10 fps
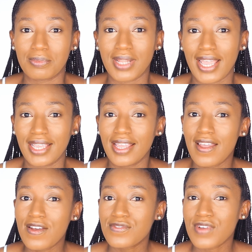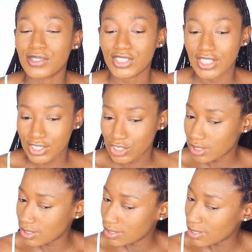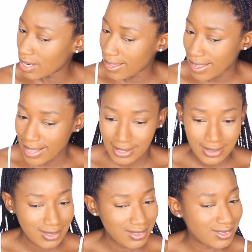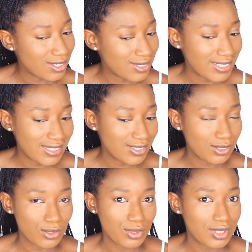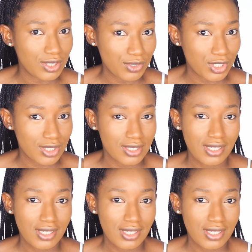apply foundation, and nothing so serious.